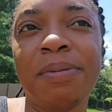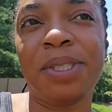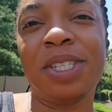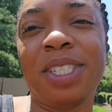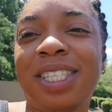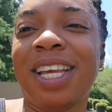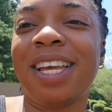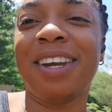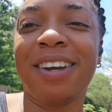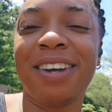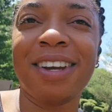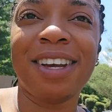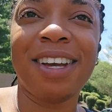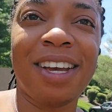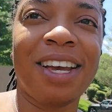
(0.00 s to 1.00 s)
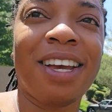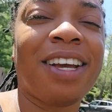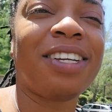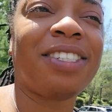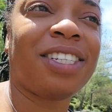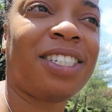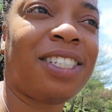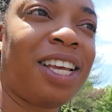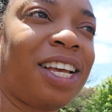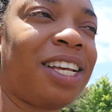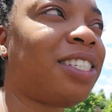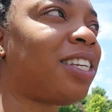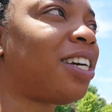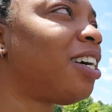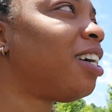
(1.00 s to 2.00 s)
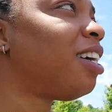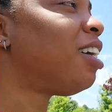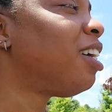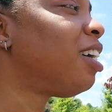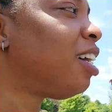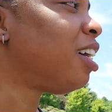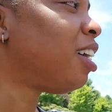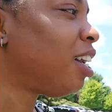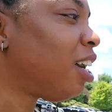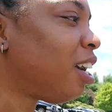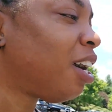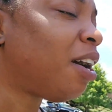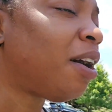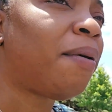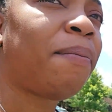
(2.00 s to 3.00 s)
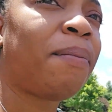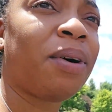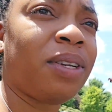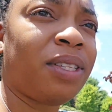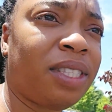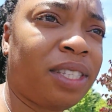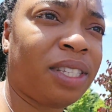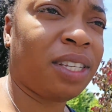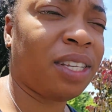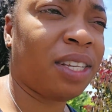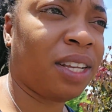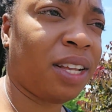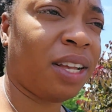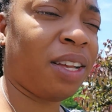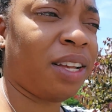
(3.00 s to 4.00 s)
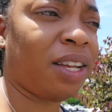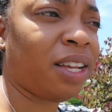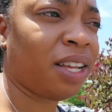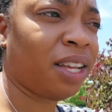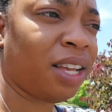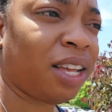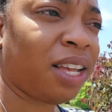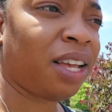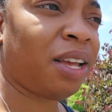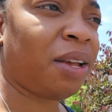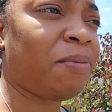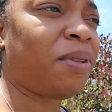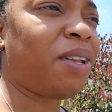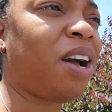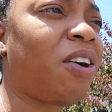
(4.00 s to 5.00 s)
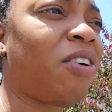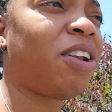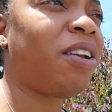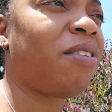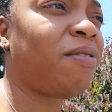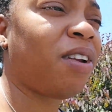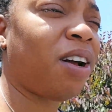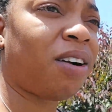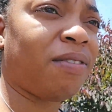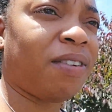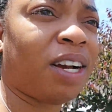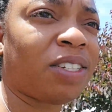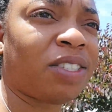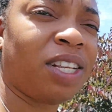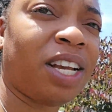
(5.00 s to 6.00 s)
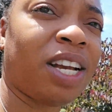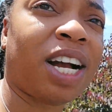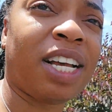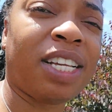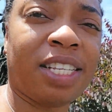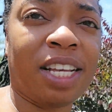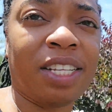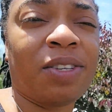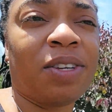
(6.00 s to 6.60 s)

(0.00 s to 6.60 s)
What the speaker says: just there, so. But not really vlog there, because